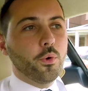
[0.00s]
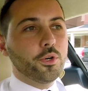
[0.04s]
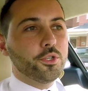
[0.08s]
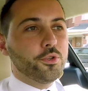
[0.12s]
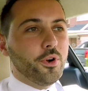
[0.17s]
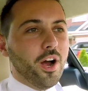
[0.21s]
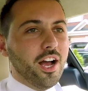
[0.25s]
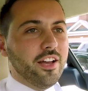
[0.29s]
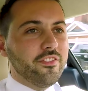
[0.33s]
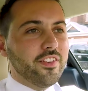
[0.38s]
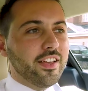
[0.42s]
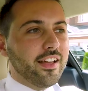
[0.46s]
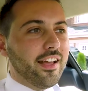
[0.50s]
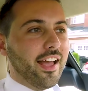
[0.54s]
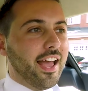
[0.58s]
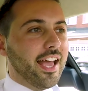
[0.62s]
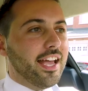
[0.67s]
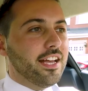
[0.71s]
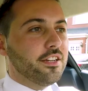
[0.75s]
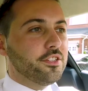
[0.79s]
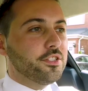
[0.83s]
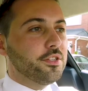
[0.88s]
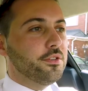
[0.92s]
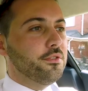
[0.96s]
we're driving
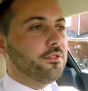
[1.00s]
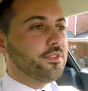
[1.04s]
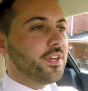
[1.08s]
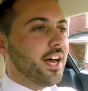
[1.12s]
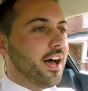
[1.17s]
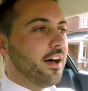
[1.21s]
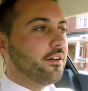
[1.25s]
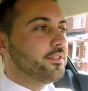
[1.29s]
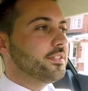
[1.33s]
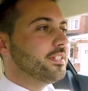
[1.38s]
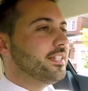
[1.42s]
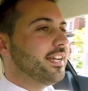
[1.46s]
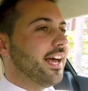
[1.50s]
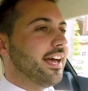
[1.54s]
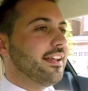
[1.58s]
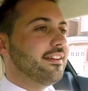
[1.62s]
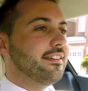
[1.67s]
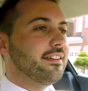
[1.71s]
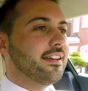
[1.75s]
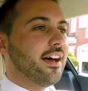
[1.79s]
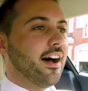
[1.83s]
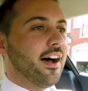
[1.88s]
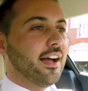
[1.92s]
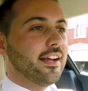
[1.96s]
a
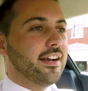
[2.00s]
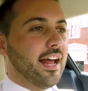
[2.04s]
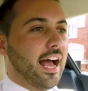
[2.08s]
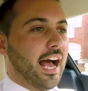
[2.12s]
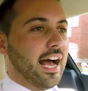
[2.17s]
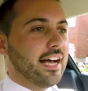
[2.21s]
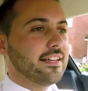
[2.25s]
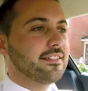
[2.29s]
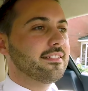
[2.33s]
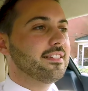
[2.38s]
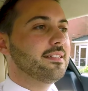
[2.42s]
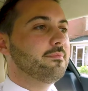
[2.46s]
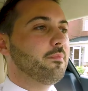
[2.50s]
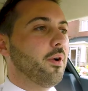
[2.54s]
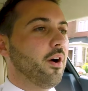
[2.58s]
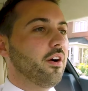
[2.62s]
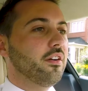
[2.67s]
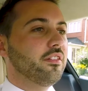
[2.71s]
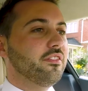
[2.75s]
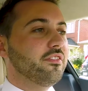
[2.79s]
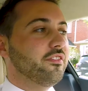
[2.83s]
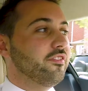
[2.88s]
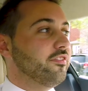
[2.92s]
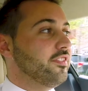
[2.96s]
2009 Aston
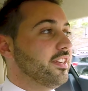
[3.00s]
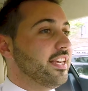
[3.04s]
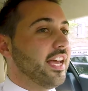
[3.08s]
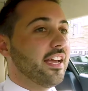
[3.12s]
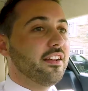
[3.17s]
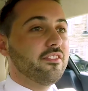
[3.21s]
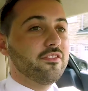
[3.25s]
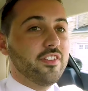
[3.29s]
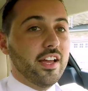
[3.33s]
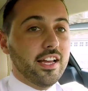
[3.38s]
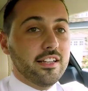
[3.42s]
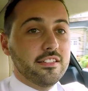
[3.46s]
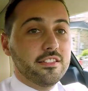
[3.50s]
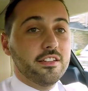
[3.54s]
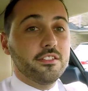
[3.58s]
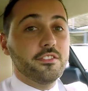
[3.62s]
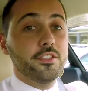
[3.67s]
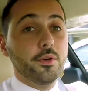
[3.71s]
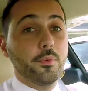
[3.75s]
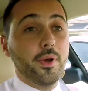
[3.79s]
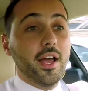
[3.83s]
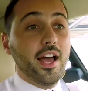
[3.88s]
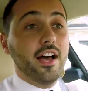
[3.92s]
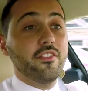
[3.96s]
Martin V8 Vantage
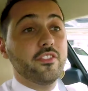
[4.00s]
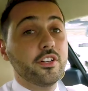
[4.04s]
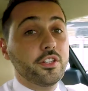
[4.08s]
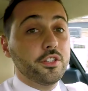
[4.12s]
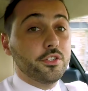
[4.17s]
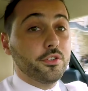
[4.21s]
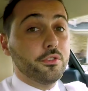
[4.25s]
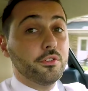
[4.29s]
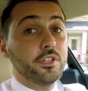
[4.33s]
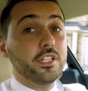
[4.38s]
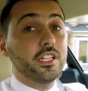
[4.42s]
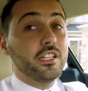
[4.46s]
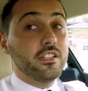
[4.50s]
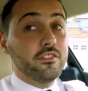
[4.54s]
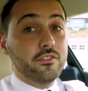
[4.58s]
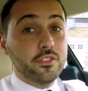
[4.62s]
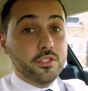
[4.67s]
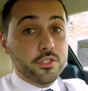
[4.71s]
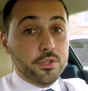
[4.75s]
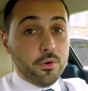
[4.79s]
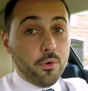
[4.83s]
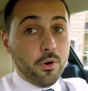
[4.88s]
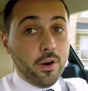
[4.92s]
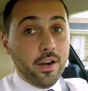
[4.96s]
that we have in current
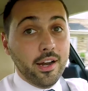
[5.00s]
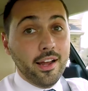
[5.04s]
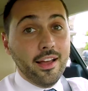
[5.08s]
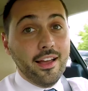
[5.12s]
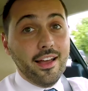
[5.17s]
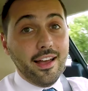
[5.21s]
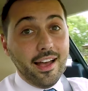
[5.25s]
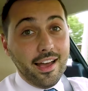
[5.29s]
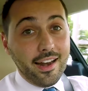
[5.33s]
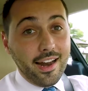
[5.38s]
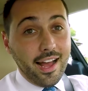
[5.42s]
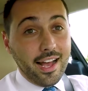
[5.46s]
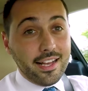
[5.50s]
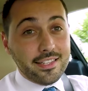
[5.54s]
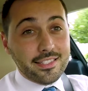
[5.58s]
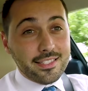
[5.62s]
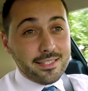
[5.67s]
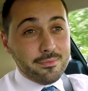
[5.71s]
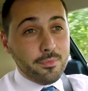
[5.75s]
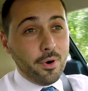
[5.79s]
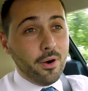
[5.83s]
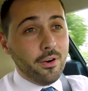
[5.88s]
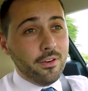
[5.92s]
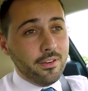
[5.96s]
inventory at
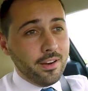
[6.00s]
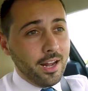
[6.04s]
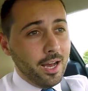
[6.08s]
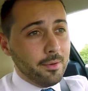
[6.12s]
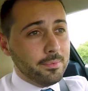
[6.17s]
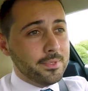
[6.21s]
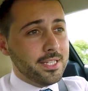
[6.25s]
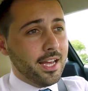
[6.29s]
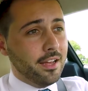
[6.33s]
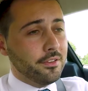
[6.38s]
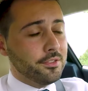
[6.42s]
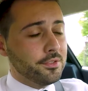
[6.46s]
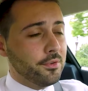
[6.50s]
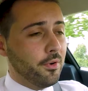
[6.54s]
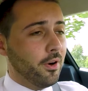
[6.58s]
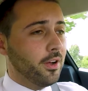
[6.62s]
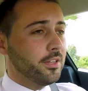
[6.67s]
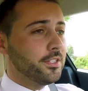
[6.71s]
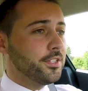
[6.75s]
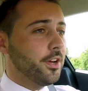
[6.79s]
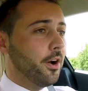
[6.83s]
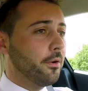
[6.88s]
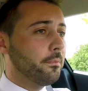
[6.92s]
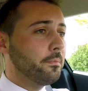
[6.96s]
Aston Martin, Uptown,
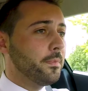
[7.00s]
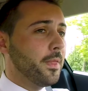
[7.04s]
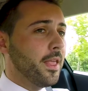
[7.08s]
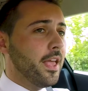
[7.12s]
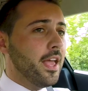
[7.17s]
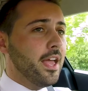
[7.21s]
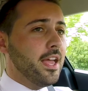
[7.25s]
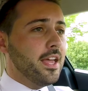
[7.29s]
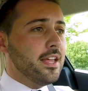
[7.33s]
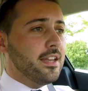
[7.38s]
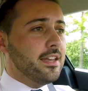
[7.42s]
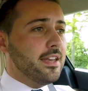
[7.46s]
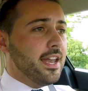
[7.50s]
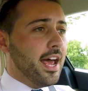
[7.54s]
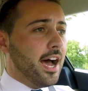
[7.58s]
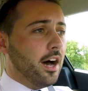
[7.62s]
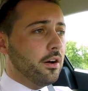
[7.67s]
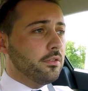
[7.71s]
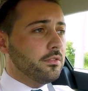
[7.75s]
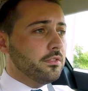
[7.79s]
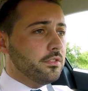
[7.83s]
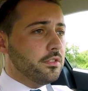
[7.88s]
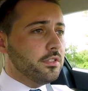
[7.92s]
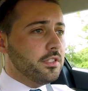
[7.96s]
Toronto.
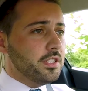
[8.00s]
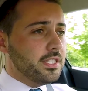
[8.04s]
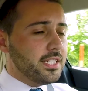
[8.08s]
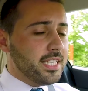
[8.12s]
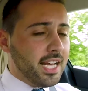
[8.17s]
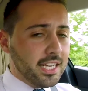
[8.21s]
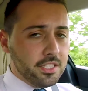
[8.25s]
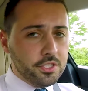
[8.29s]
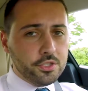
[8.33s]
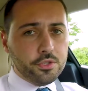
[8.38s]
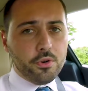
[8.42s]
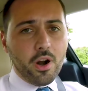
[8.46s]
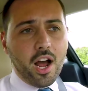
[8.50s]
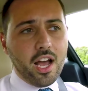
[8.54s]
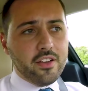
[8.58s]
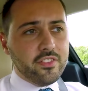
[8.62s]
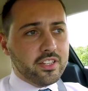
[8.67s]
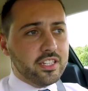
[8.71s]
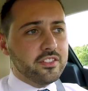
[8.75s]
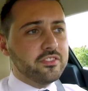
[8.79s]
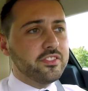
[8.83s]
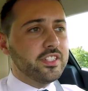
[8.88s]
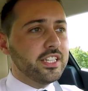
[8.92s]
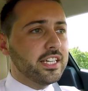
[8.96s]
Now, test
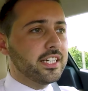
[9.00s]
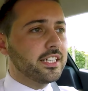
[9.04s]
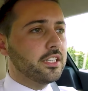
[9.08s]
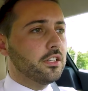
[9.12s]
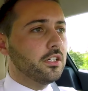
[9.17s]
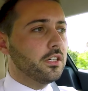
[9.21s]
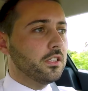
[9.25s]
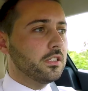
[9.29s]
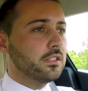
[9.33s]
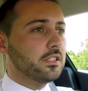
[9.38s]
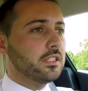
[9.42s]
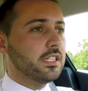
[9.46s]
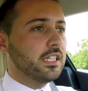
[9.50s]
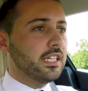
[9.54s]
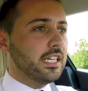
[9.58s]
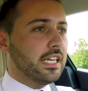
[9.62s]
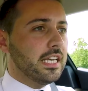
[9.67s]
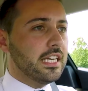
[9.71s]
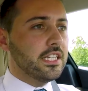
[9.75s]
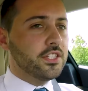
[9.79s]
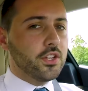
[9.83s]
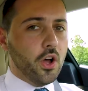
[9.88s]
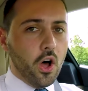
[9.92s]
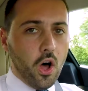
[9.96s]
driving a vehicle
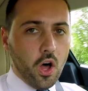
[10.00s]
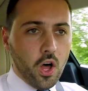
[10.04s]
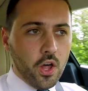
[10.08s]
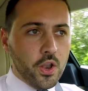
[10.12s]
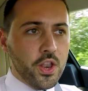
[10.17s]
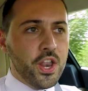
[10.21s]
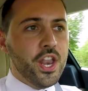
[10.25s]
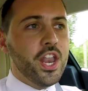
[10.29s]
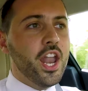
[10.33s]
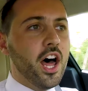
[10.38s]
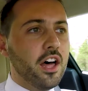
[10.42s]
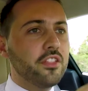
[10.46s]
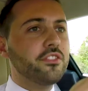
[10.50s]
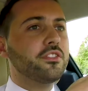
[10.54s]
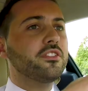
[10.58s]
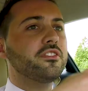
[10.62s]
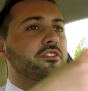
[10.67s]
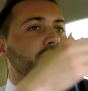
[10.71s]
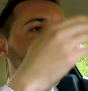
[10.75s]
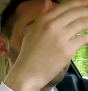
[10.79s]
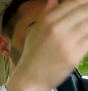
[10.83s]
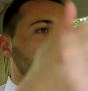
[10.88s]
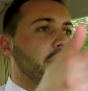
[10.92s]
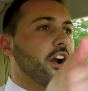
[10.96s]
is
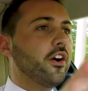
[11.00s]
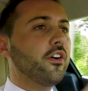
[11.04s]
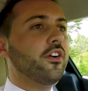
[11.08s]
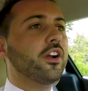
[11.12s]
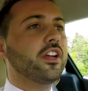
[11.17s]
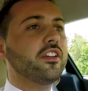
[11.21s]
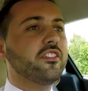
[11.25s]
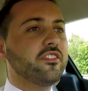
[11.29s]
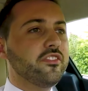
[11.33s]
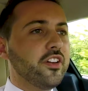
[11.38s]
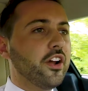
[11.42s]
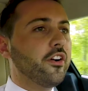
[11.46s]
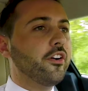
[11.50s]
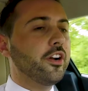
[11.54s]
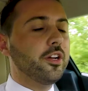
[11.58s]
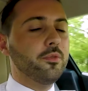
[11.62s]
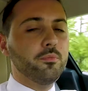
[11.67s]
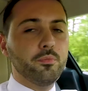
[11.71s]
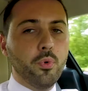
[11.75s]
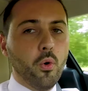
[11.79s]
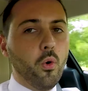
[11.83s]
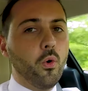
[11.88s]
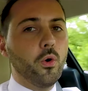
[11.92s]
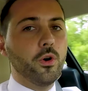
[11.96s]
another very, very
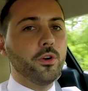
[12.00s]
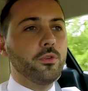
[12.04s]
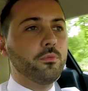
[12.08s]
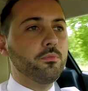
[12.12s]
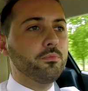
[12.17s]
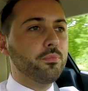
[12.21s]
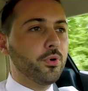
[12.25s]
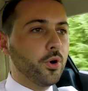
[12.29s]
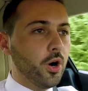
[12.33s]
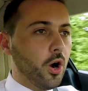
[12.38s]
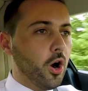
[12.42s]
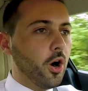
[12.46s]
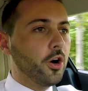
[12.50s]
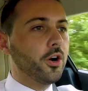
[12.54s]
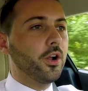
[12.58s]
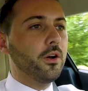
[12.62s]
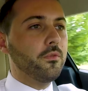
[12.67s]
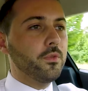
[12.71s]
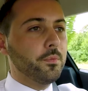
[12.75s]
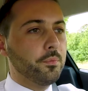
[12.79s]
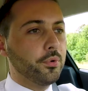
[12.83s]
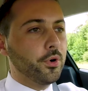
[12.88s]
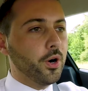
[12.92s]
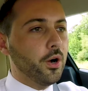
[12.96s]
important part
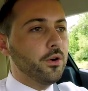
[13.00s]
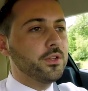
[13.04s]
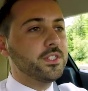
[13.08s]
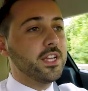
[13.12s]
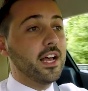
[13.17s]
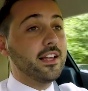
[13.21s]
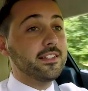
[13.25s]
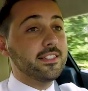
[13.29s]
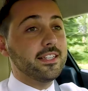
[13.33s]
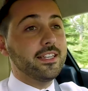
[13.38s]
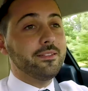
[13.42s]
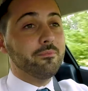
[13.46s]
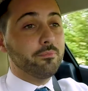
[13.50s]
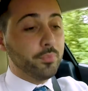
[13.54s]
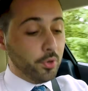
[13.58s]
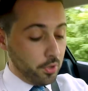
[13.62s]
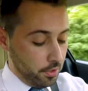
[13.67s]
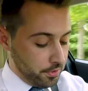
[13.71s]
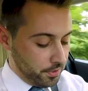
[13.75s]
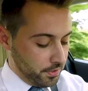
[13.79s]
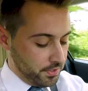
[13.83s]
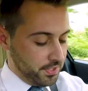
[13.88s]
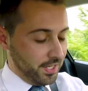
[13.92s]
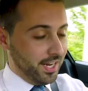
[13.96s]
of the process in
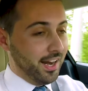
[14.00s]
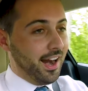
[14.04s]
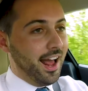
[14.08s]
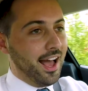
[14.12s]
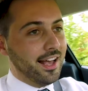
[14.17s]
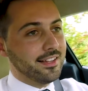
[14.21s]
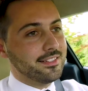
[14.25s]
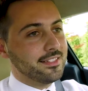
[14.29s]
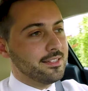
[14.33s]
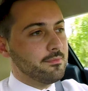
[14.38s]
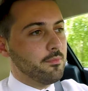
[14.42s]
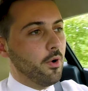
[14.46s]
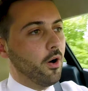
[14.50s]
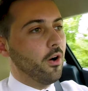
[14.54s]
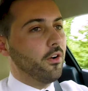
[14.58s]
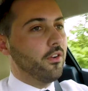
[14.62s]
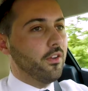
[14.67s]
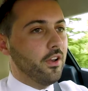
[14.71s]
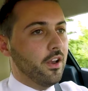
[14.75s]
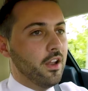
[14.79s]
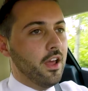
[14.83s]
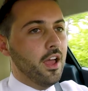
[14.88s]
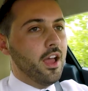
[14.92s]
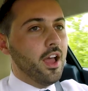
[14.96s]
purchasing an Aston
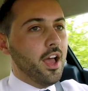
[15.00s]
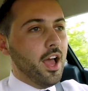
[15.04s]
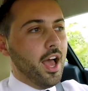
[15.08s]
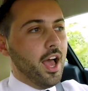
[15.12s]
Martin.